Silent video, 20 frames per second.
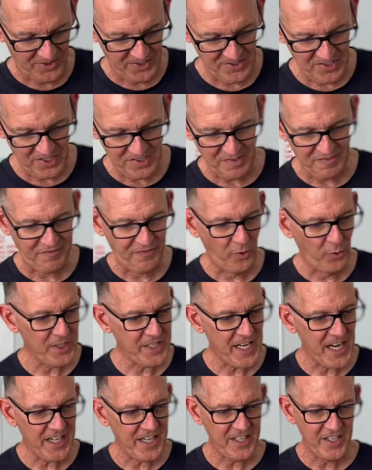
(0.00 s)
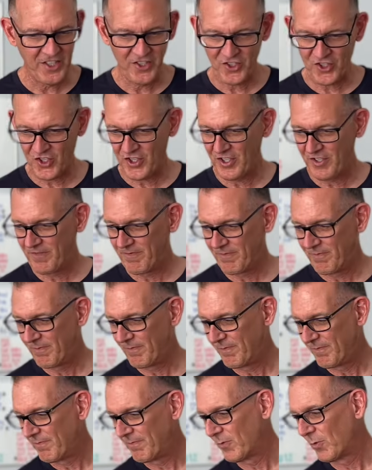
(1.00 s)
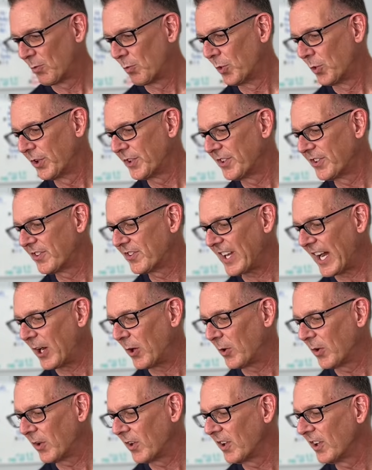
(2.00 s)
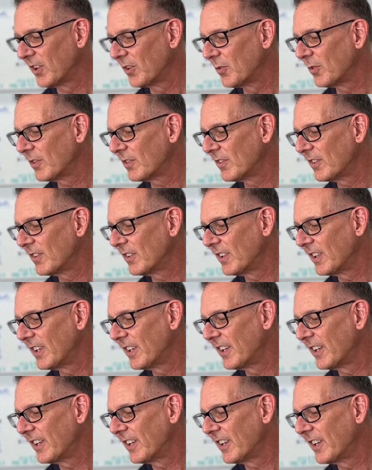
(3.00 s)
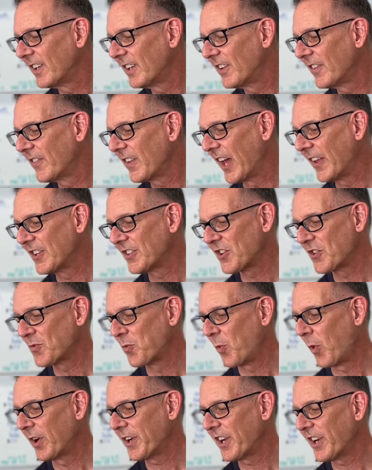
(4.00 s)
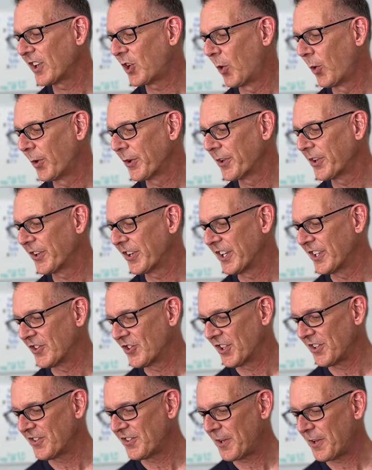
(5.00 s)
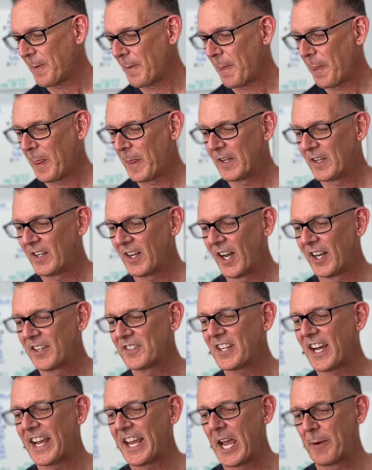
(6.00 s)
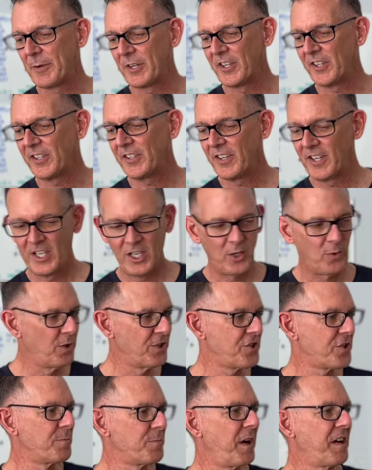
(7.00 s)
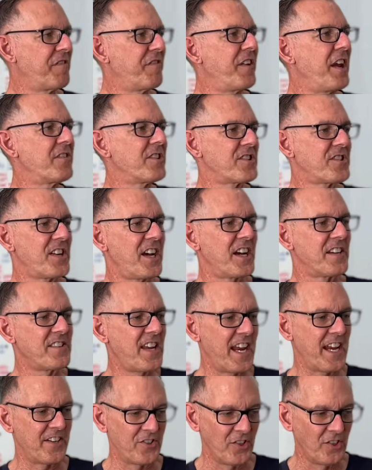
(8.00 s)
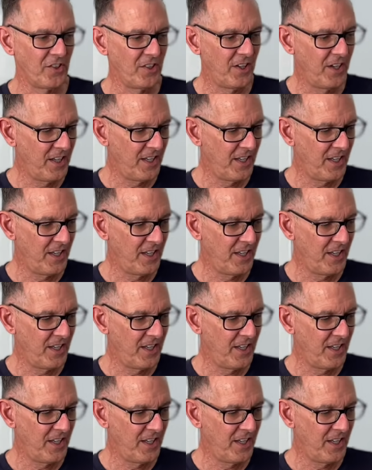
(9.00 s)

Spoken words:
This is a 48-inch wooden dowel, and this is 1 1/4 inches diameter, which is my favorite size handle.